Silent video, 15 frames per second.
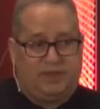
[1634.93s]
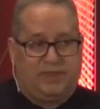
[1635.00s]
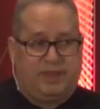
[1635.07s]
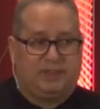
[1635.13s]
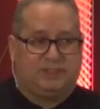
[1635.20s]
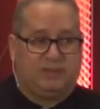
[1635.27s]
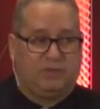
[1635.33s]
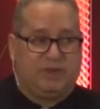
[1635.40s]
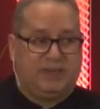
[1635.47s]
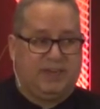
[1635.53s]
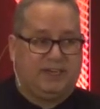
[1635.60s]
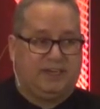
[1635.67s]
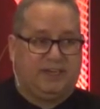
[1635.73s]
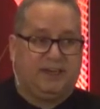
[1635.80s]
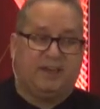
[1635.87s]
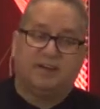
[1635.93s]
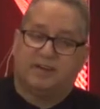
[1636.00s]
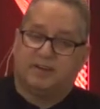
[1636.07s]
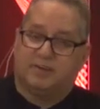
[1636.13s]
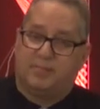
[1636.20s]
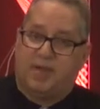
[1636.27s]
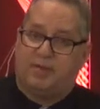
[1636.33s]
Things that we need to
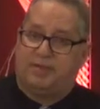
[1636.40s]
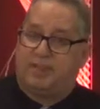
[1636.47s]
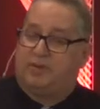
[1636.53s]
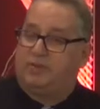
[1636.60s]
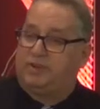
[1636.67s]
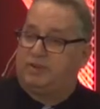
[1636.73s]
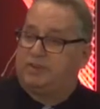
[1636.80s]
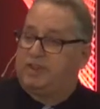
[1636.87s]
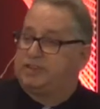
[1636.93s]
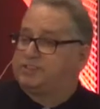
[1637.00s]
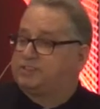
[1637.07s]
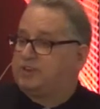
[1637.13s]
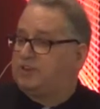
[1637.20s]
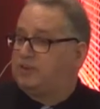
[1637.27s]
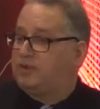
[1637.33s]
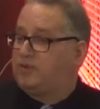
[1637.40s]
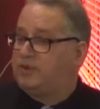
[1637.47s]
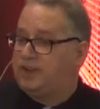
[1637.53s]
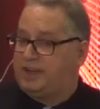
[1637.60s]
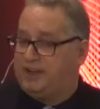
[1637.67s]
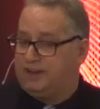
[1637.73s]
hear, maybe that we don't necessarily want